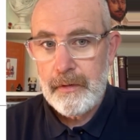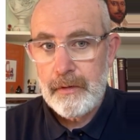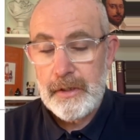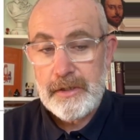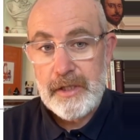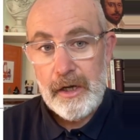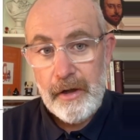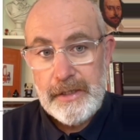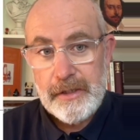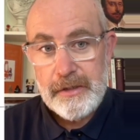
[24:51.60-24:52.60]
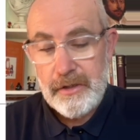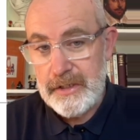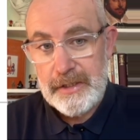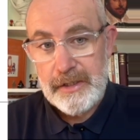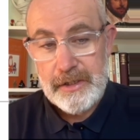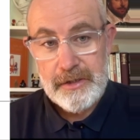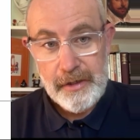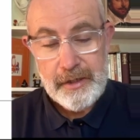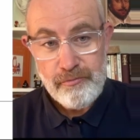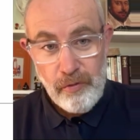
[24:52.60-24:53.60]
he's delighted because he thinks he's
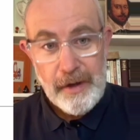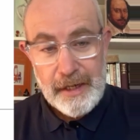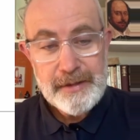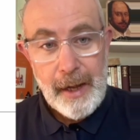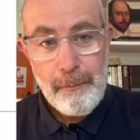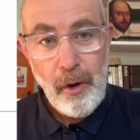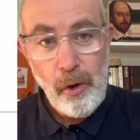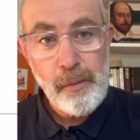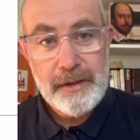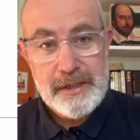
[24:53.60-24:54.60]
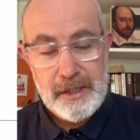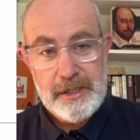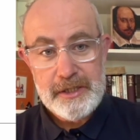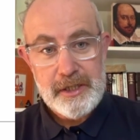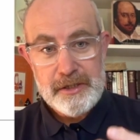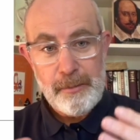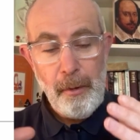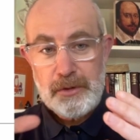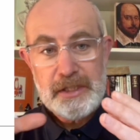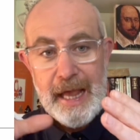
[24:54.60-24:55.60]
right at that moment. This is the
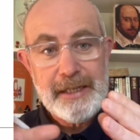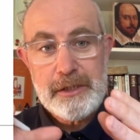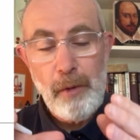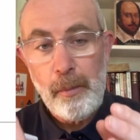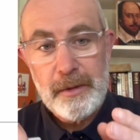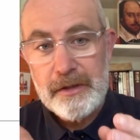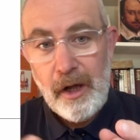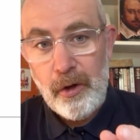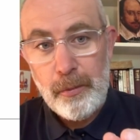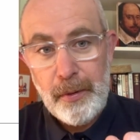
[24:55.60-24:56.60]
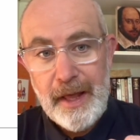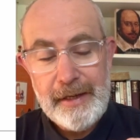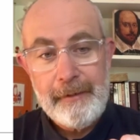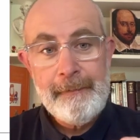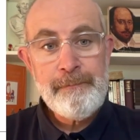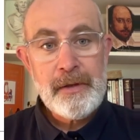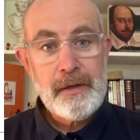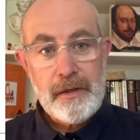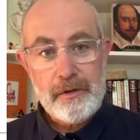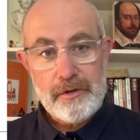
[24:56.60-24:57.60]
most tense moment in the whole play.
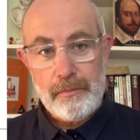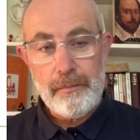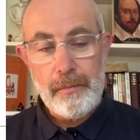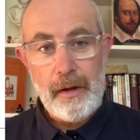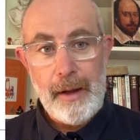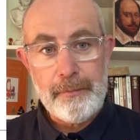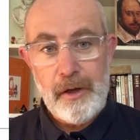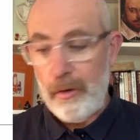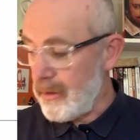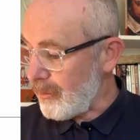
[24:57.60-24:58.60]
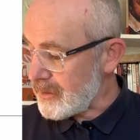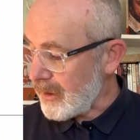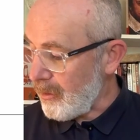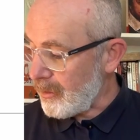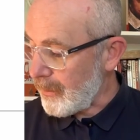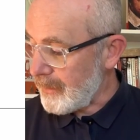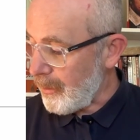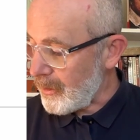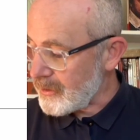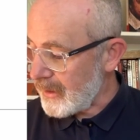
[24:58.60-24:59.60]
Antonio was told by
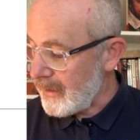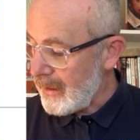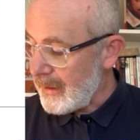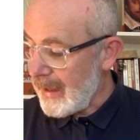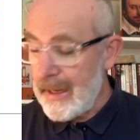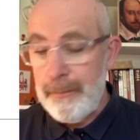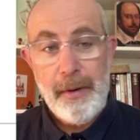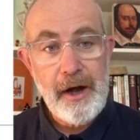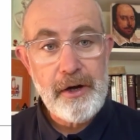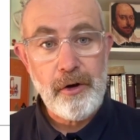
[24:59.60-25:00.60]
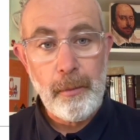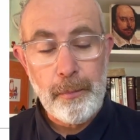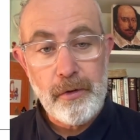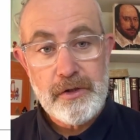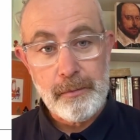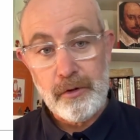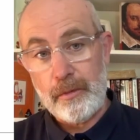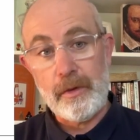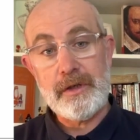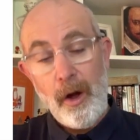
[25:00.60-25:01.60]
Portia, lay bare your bosom. In other
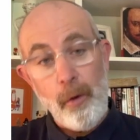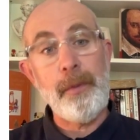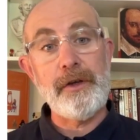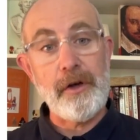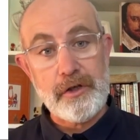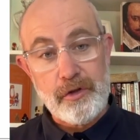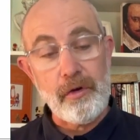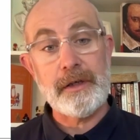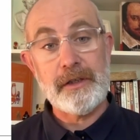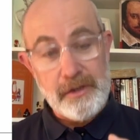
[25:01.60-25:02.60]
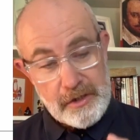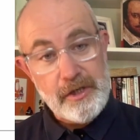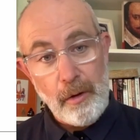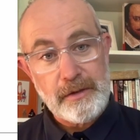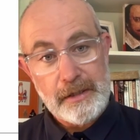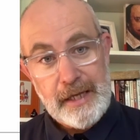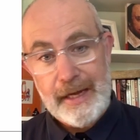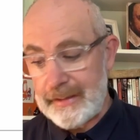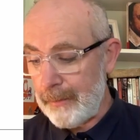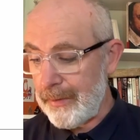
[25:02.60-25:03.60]
words, open your shirt because he's going to
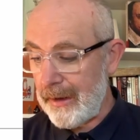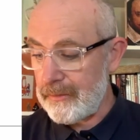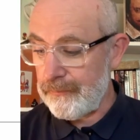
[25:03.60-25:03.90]
take that pound of